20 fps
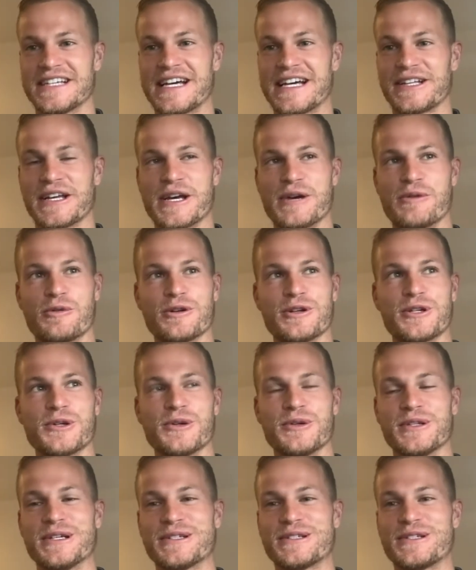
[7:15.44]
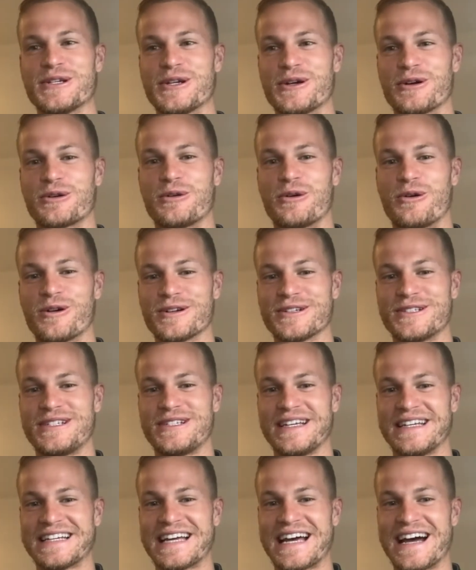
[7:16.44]
And we're doing this,
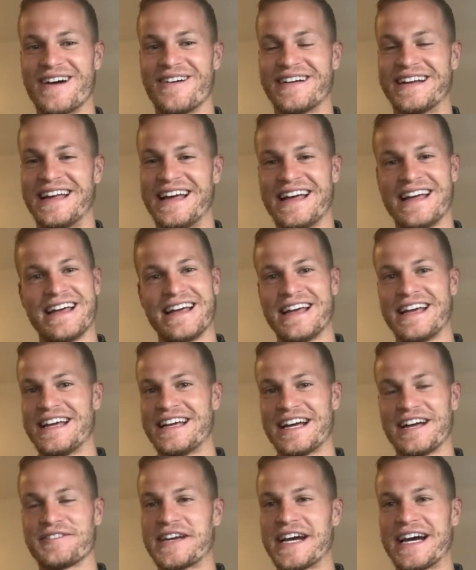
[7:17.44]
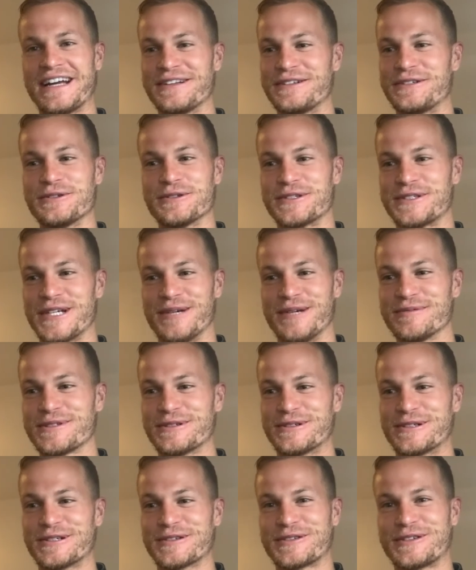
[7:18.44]
quarantine now, and I've got to do some
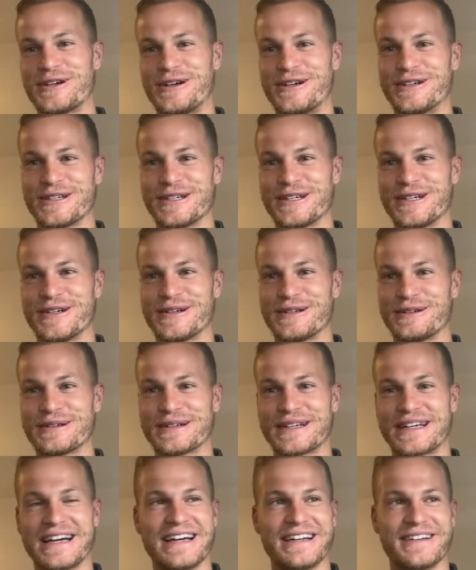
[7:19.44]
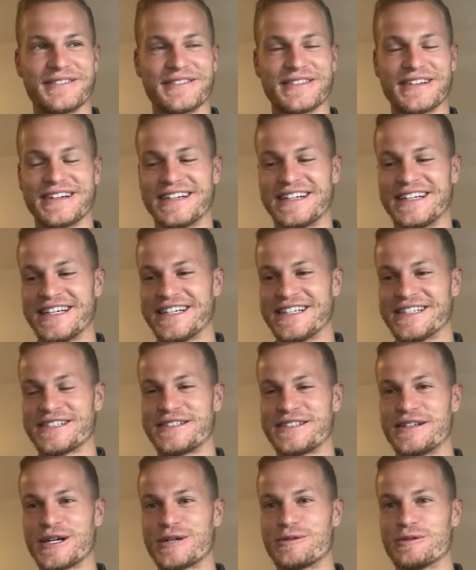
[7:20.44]
sort of cardio, and I'm kind of
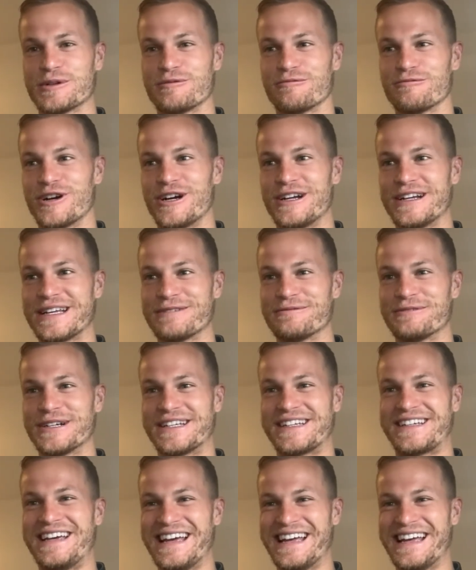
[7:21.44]
stuck with running, which